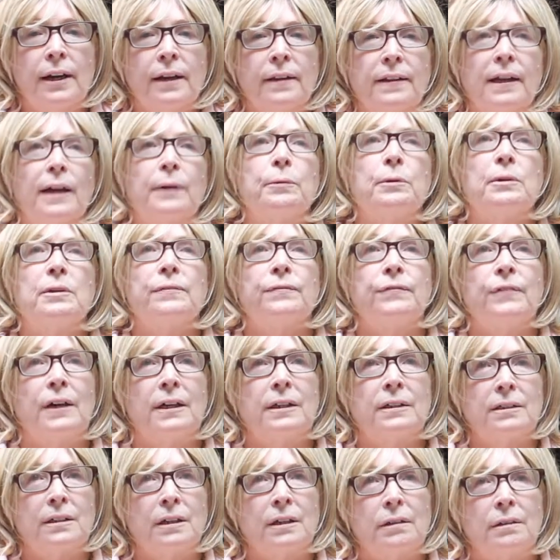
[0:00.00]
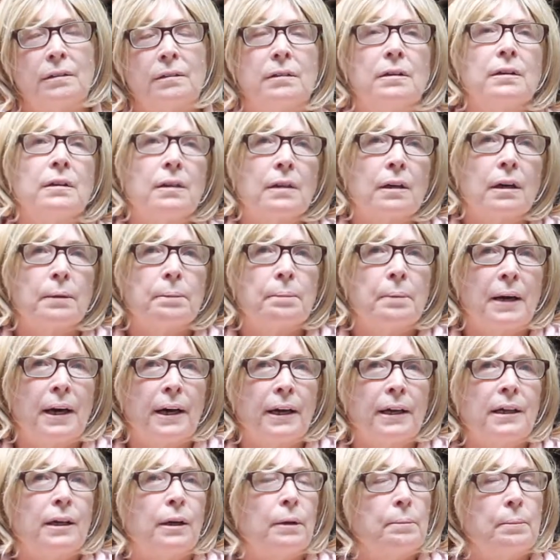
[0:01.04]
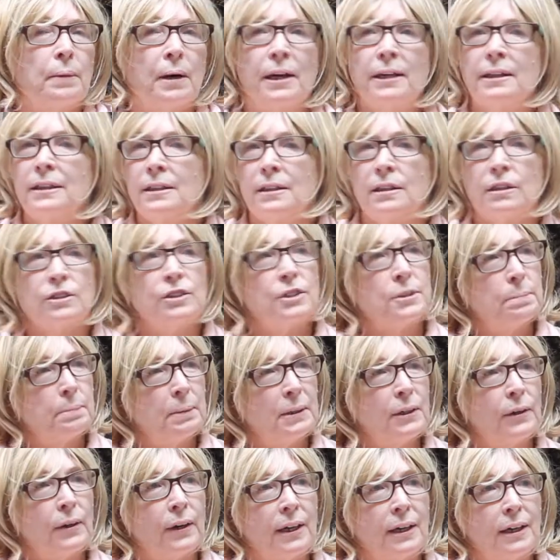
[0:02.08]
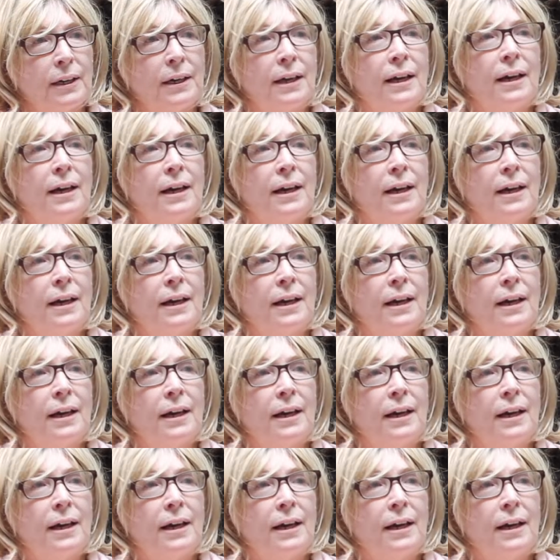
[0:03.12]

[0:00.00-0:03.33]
They will affect our body, our mind, and our spirit.